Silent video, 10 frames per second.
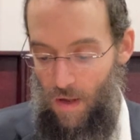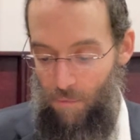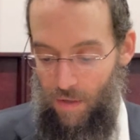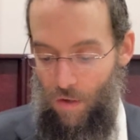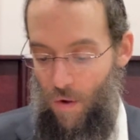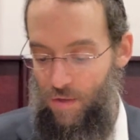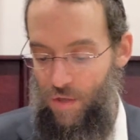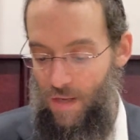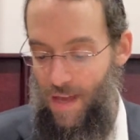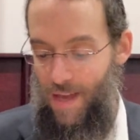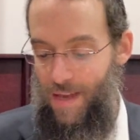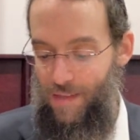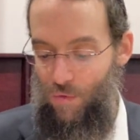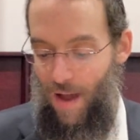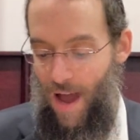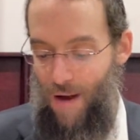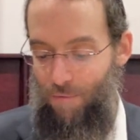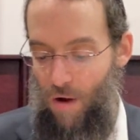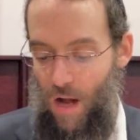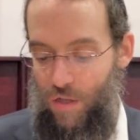But the question is, how
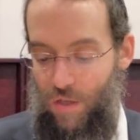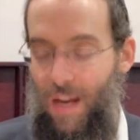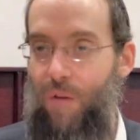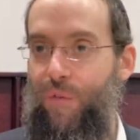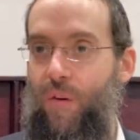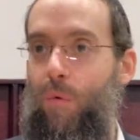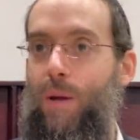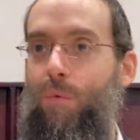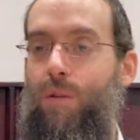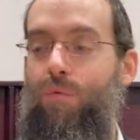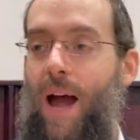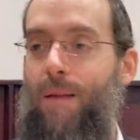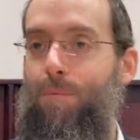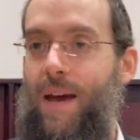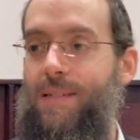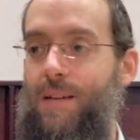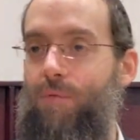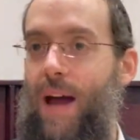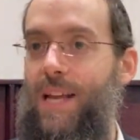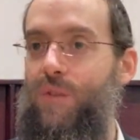much tirfe, we, we write,
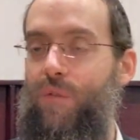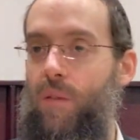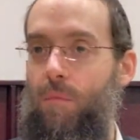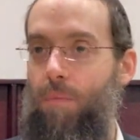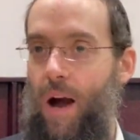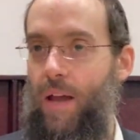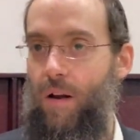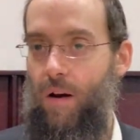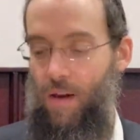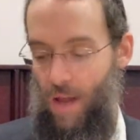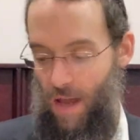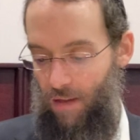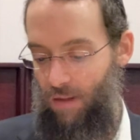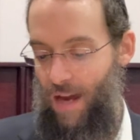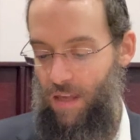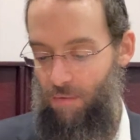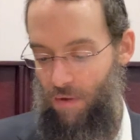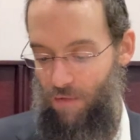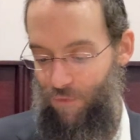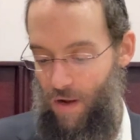Besdin writes for the buyer a
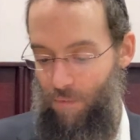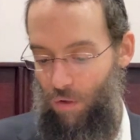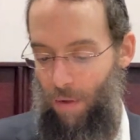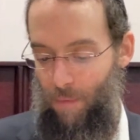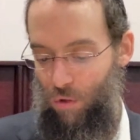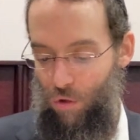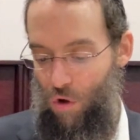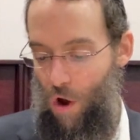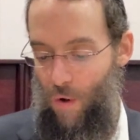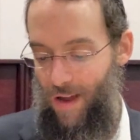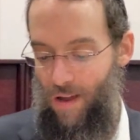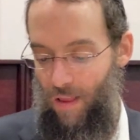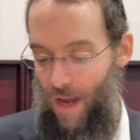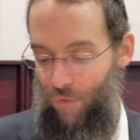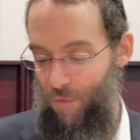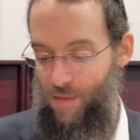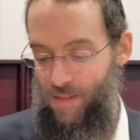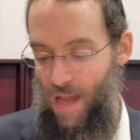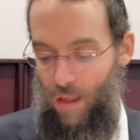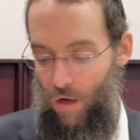document for him to be able to go and collect from the
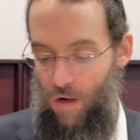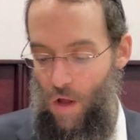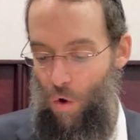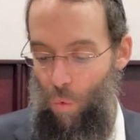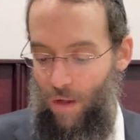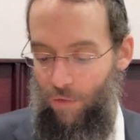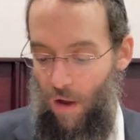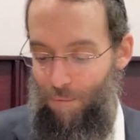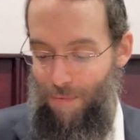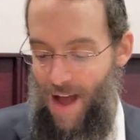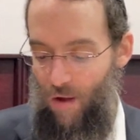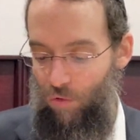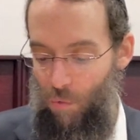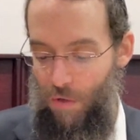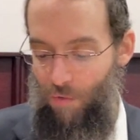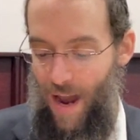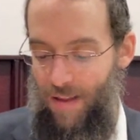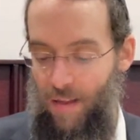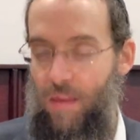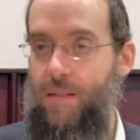seller. What amount do we
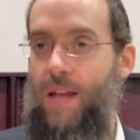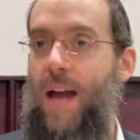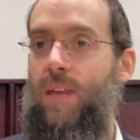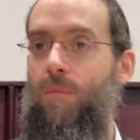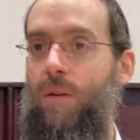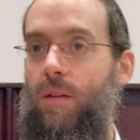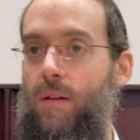write in this document?